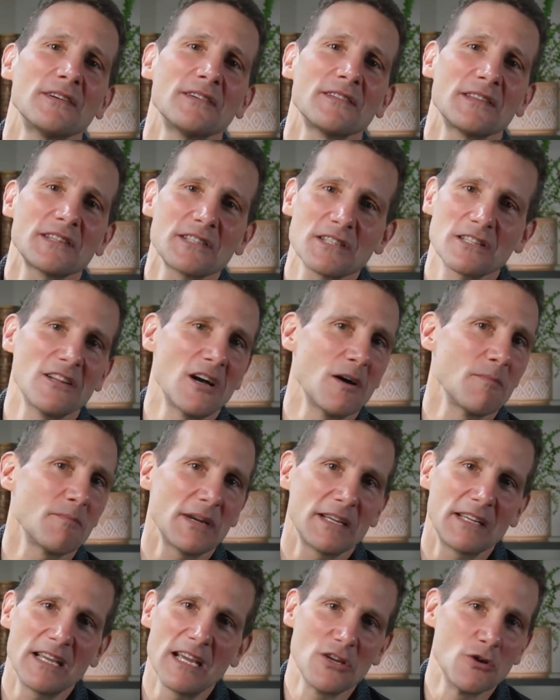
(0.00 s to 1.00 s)
the slump
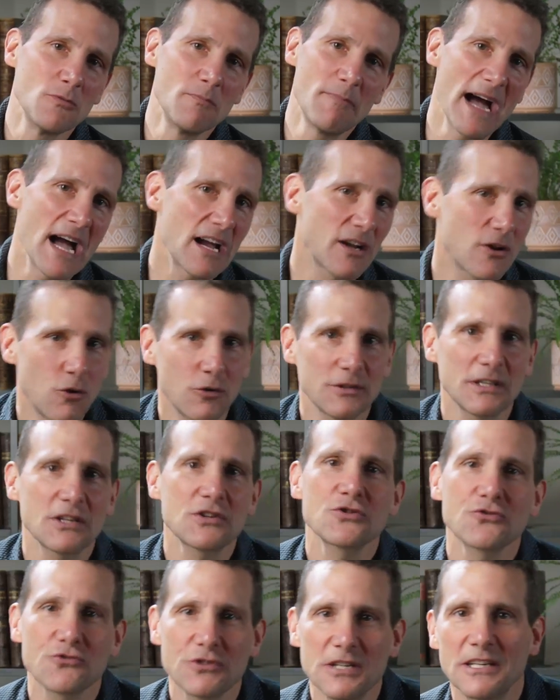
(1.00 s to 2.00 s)
and get you back on a
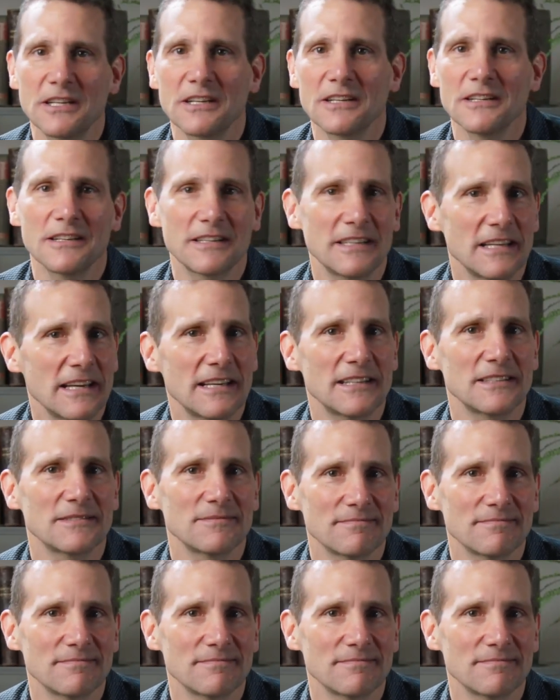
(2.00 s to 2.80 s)
streak again.